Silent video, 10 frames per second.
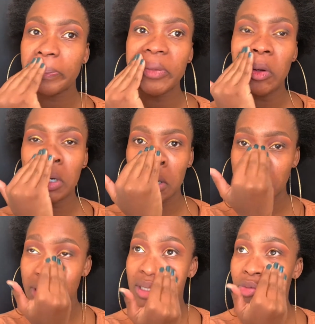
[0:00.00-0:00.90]
on
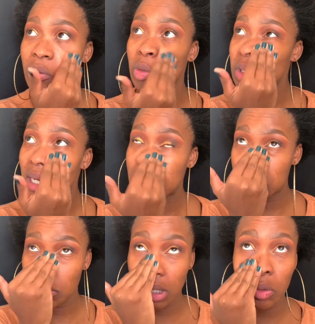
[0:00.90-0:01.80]
areas that we're most likely
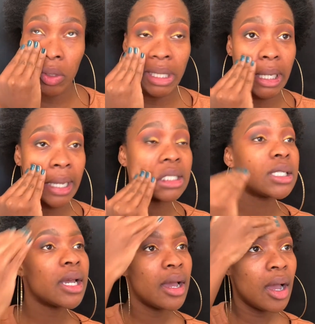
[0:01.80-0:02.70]
to get oily at,
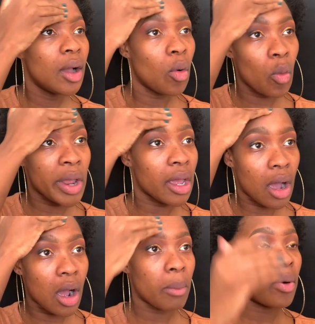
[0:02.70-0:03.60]
where
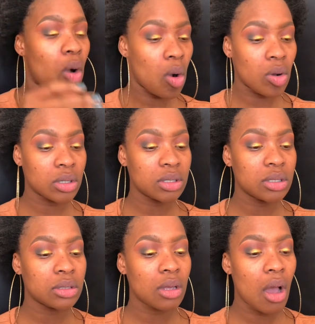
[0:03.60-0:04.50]
our
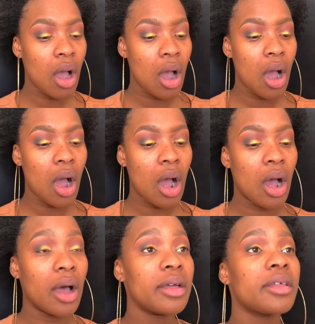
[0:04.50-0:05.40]
pores
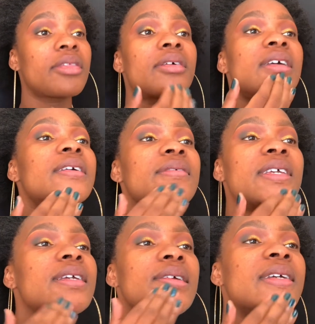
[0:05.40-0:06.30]
are
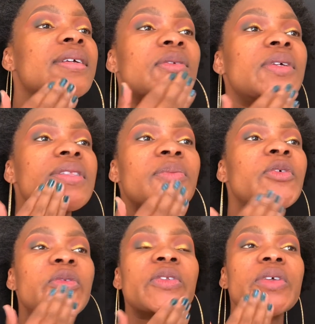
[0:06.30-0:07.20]
thriving and doing the
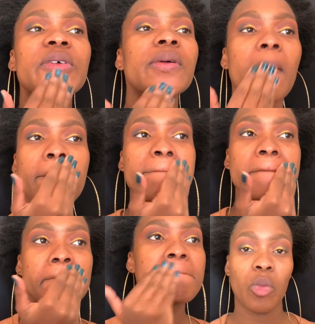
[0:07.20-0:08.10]
most.
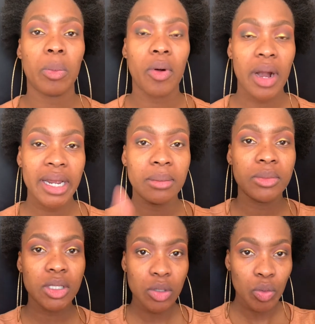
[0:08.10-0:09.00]
We're
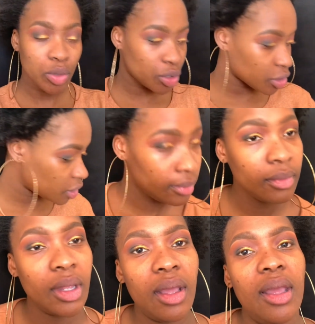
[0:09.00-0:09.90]
primed, we're good.
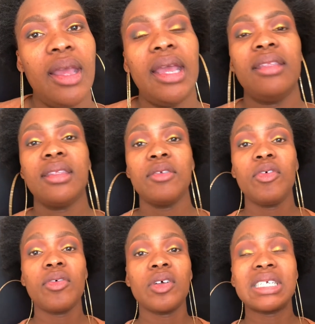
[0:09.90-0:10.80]
And then for
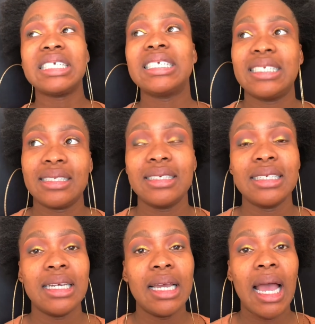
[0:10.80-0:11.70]
foundation,
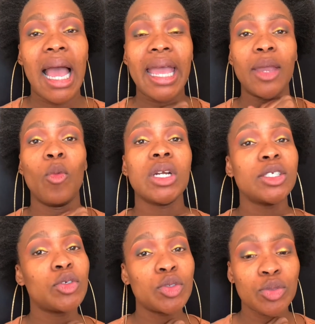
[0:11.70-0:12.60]
I wanted
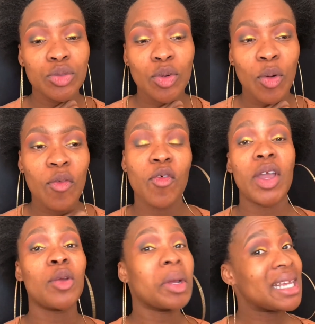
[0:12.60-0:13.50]
to go for
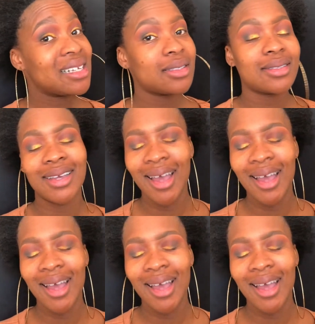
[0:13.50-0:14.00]
NYX,